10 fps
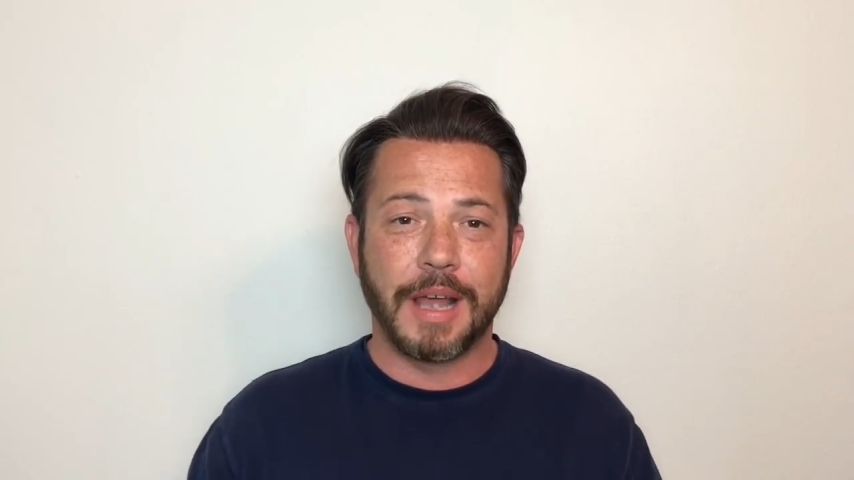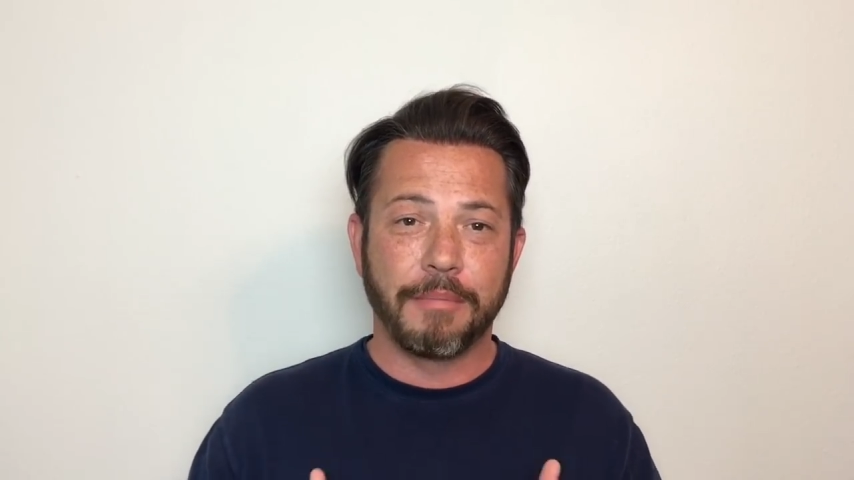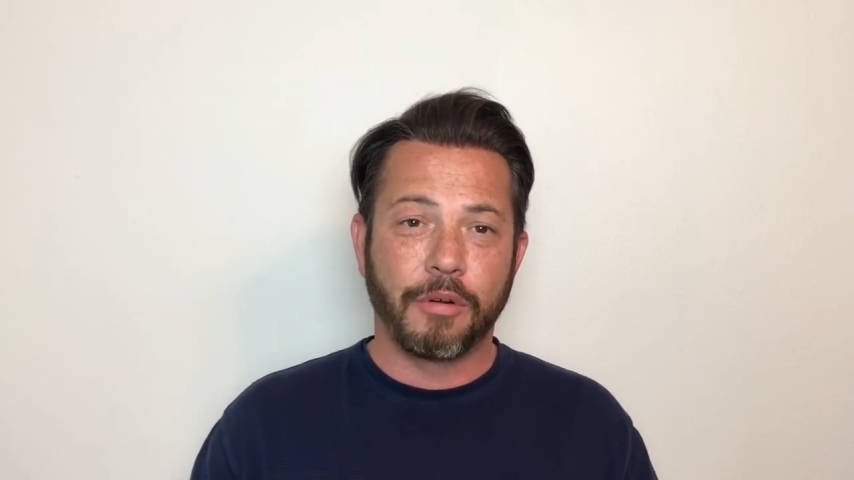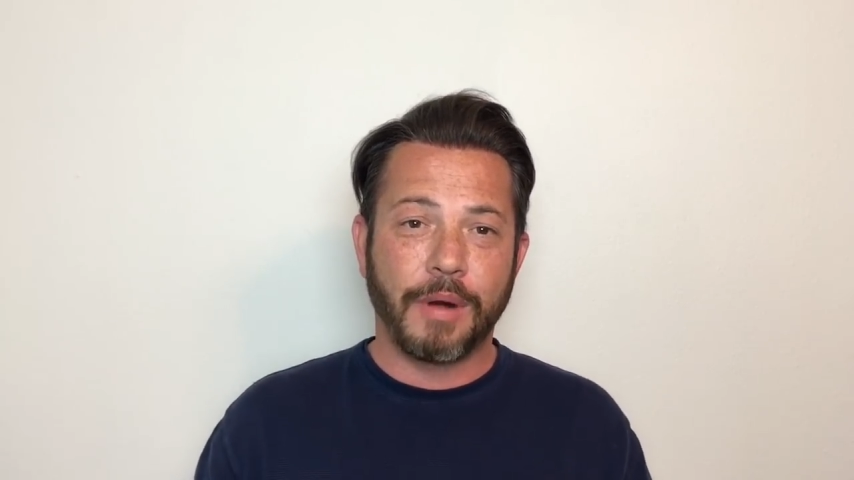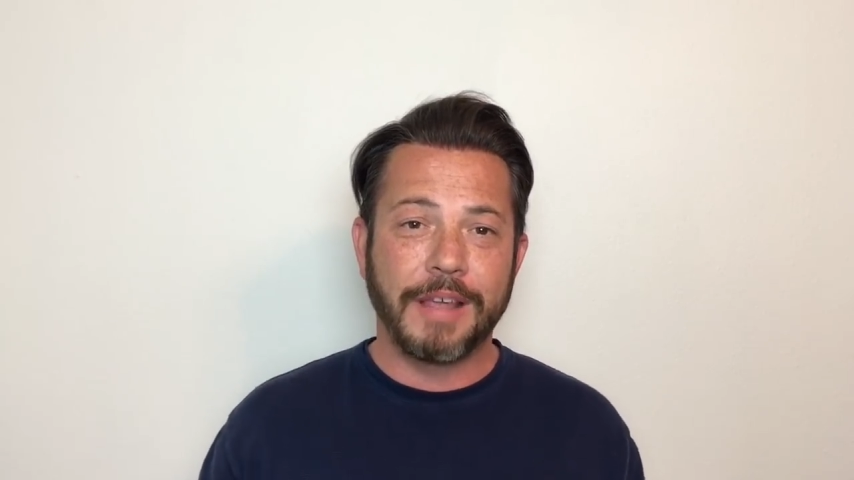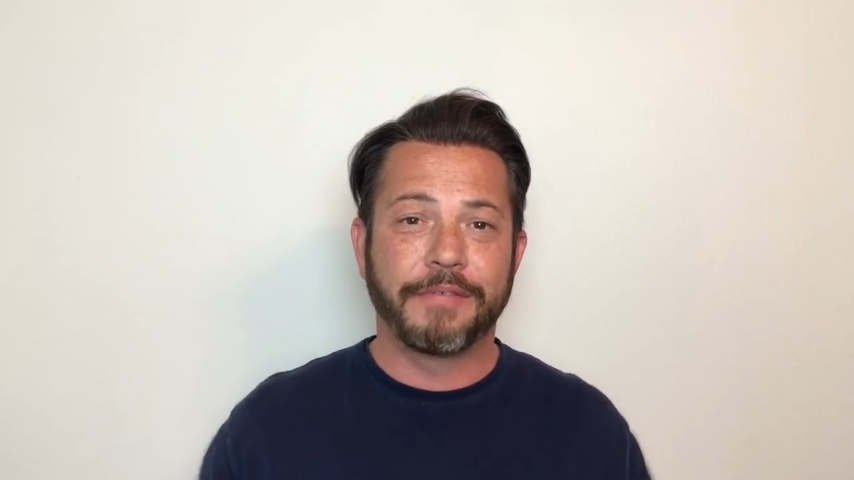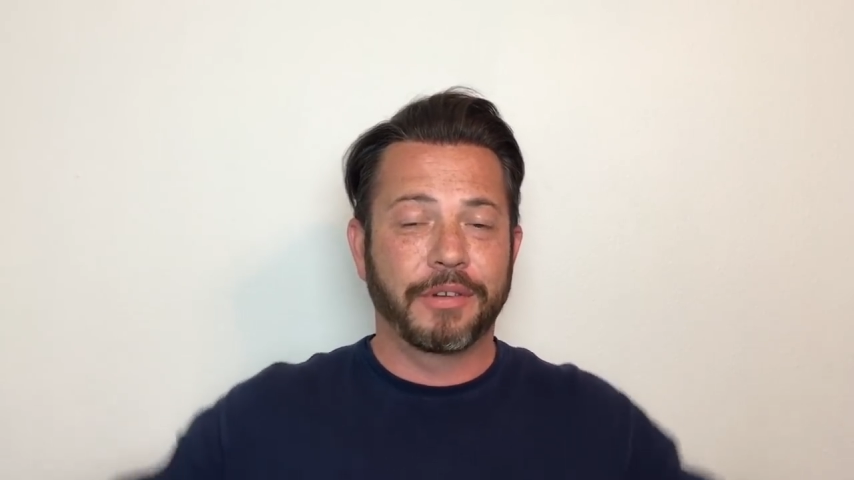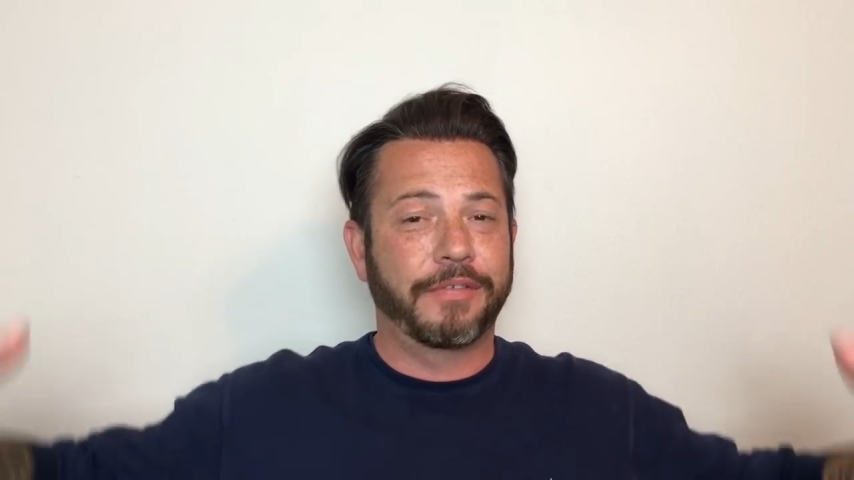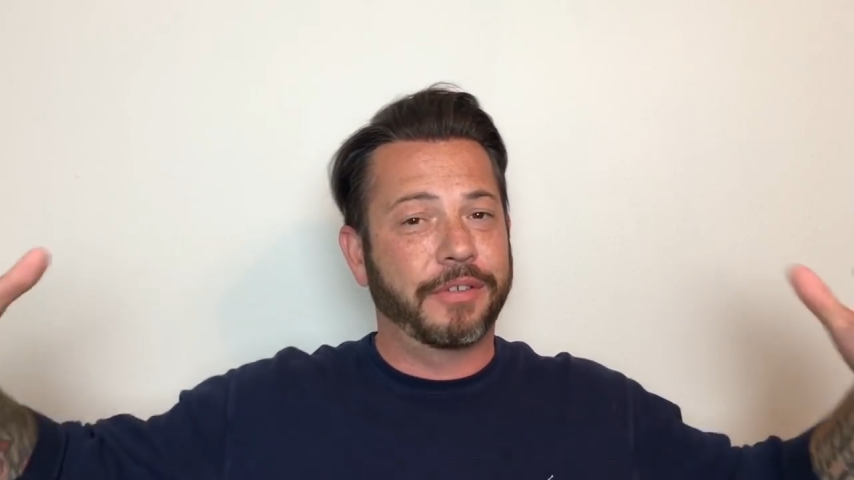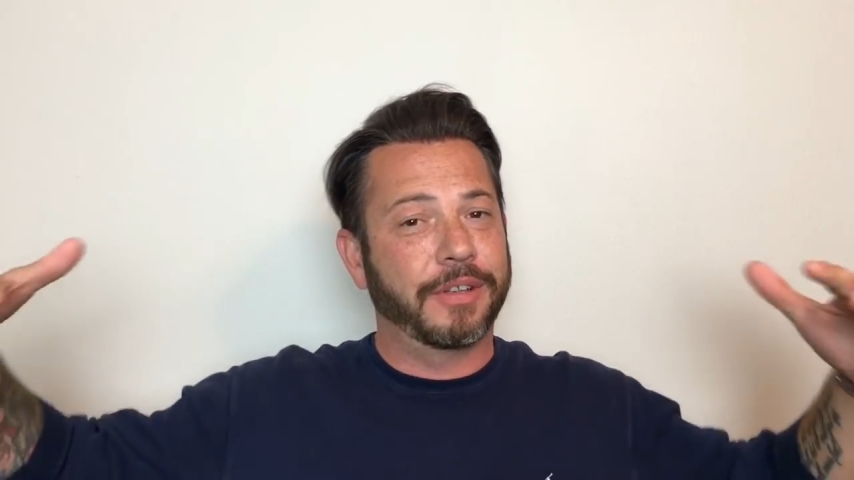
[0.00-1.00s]
I'm
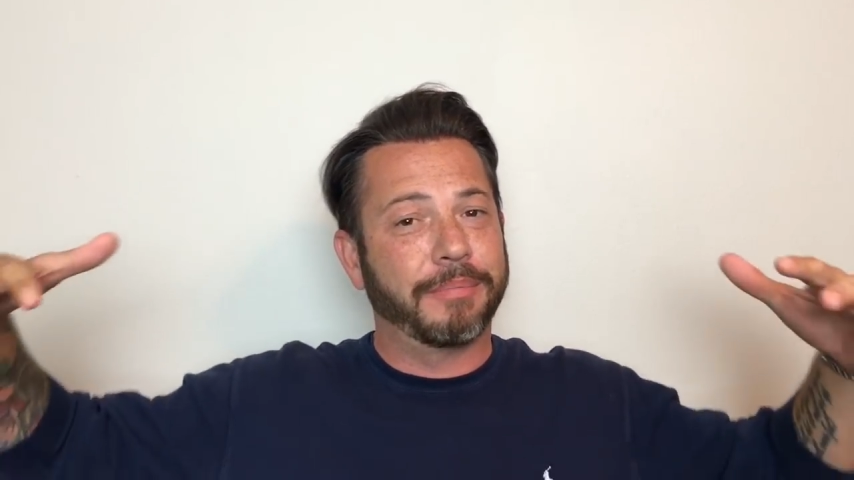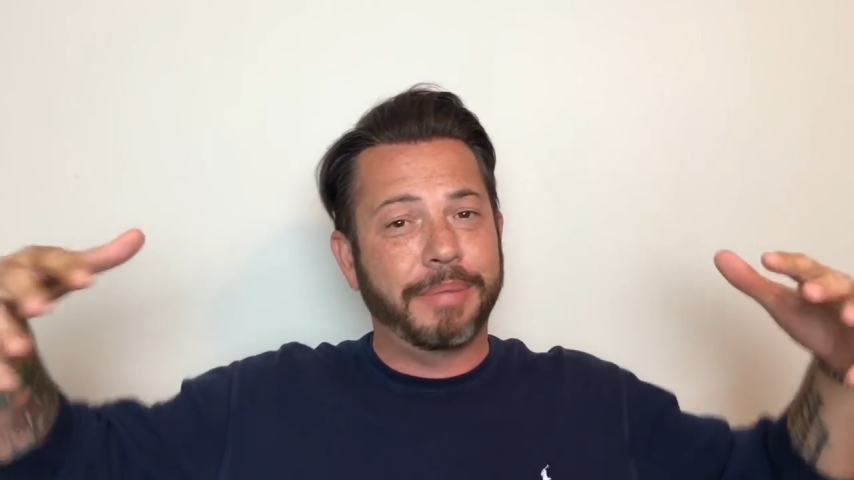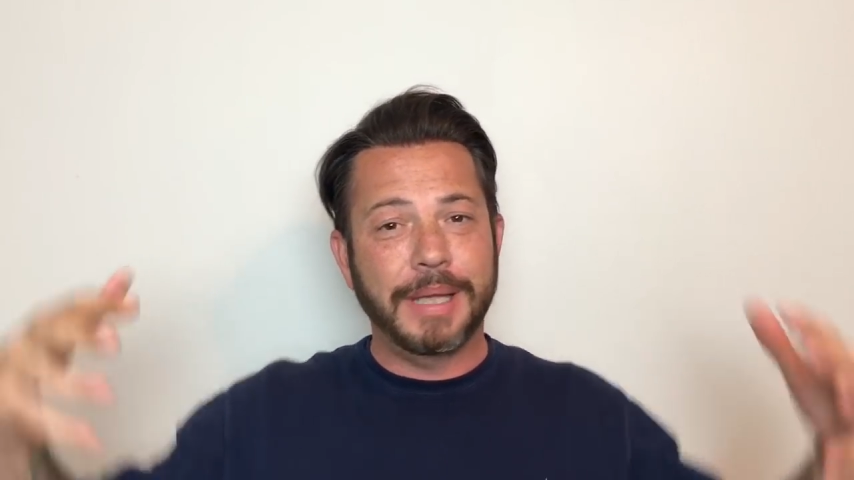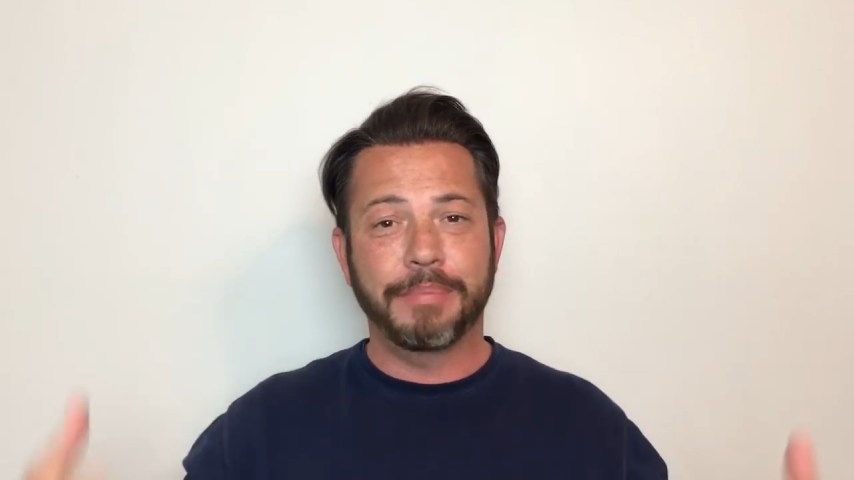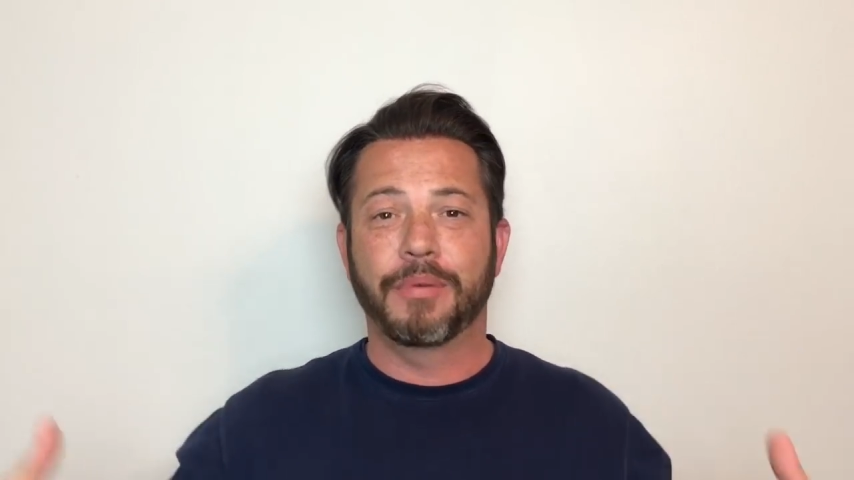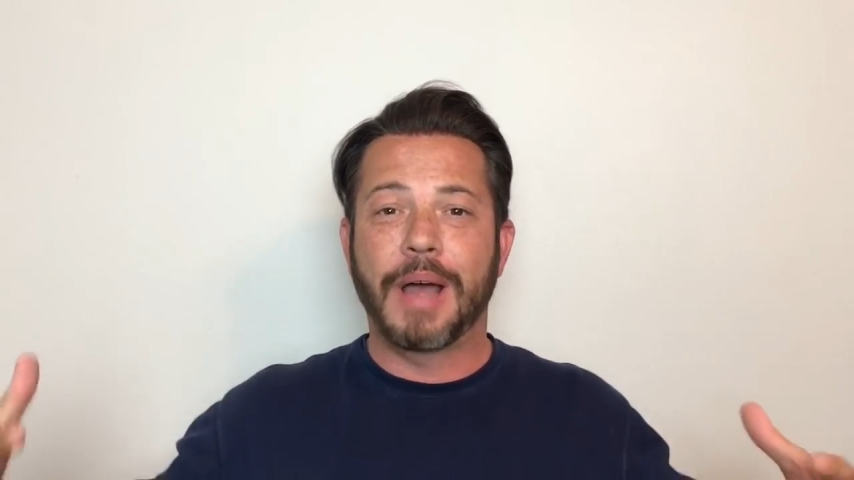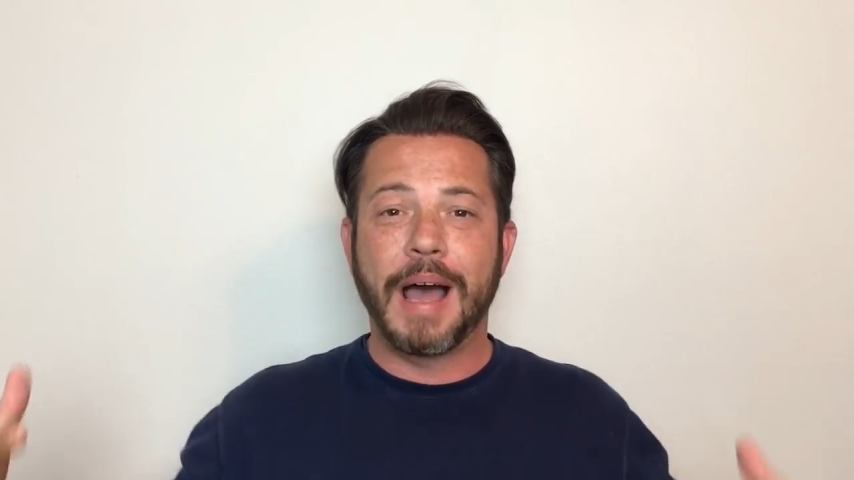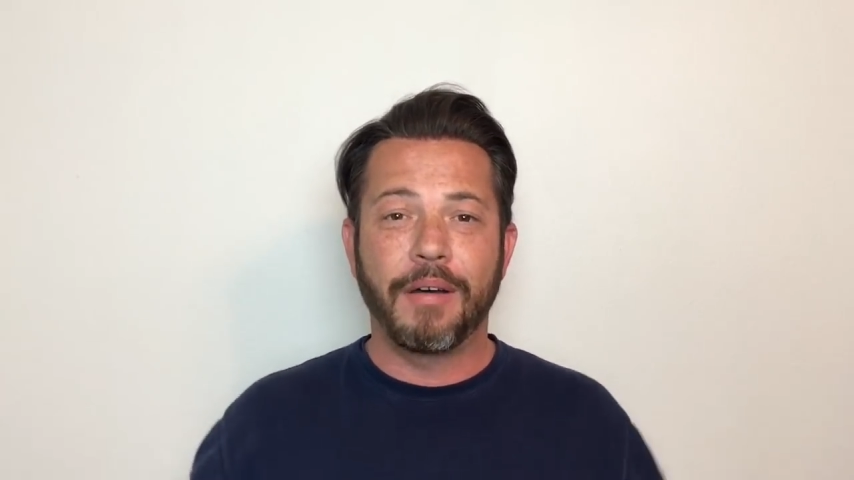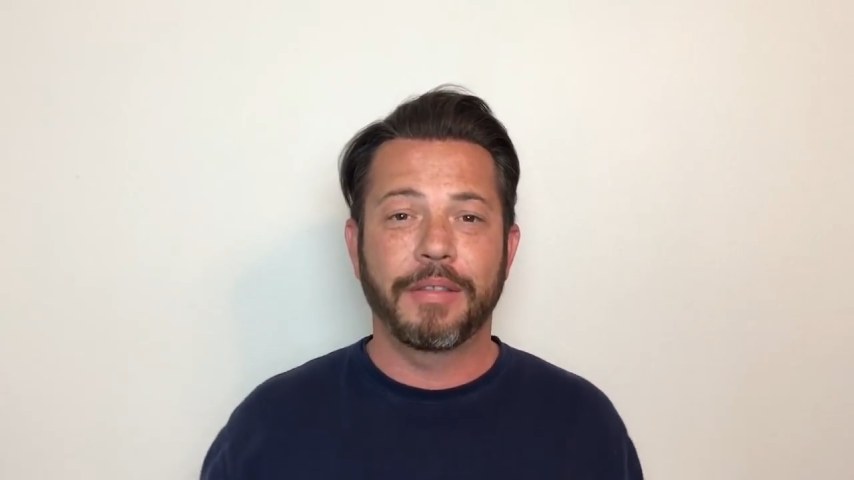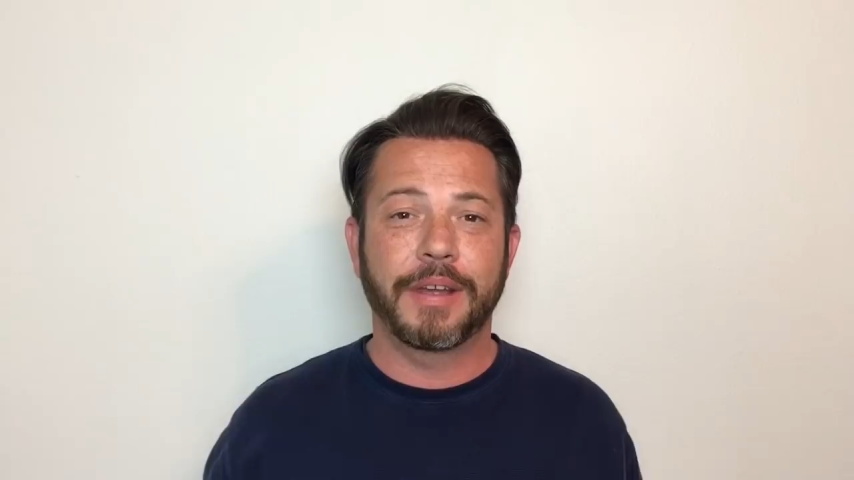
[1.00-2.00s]
grateful for the people
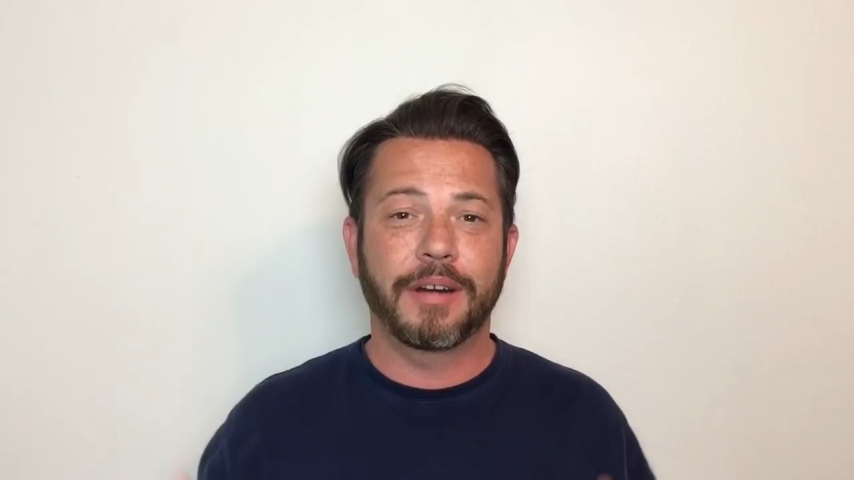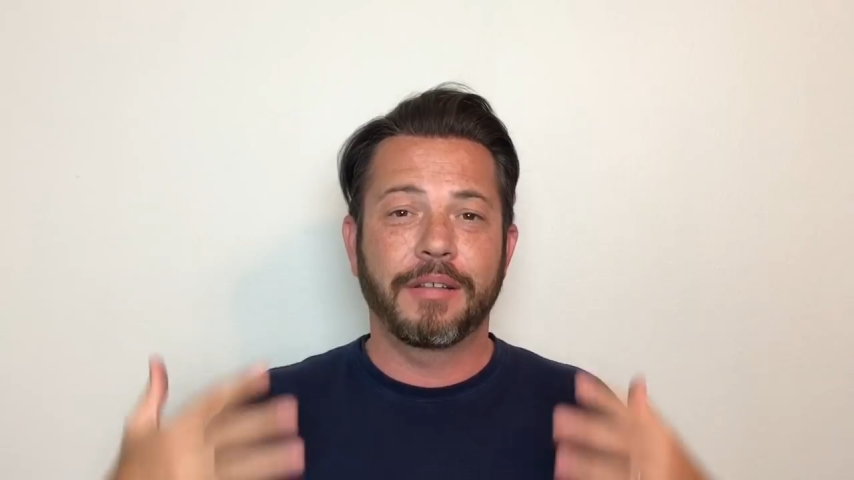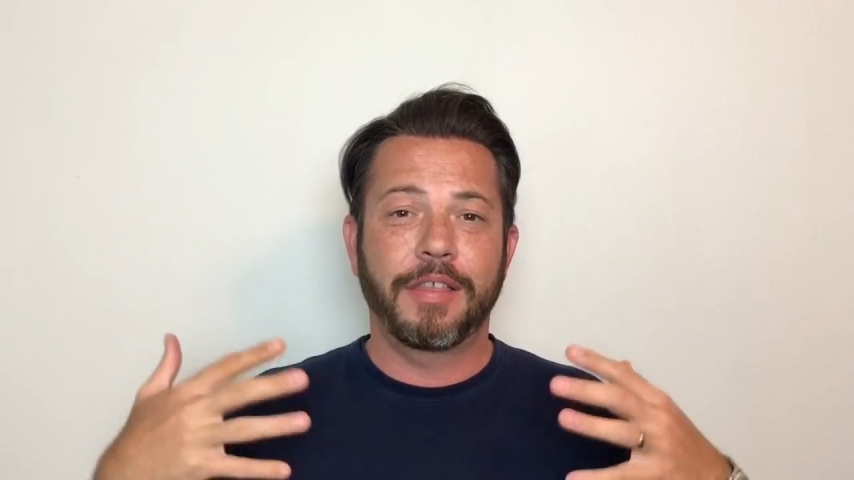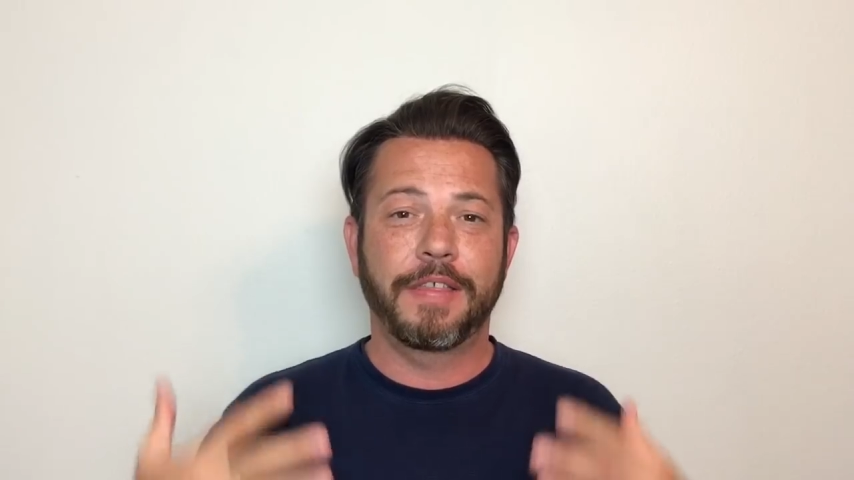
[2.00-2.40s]
out there.